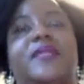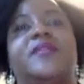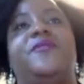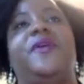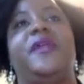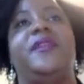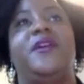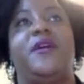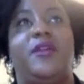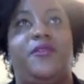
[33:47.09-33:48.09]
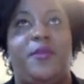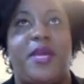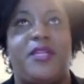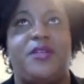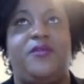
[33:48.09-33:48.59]
fill in their
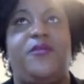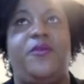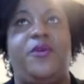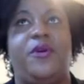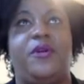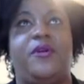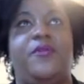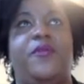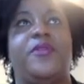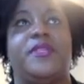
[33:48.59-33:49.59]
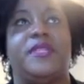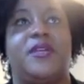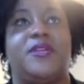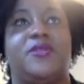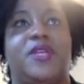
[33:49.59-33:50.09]
information for the
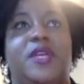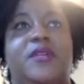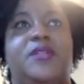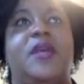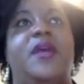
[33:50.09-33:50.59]
schedule change.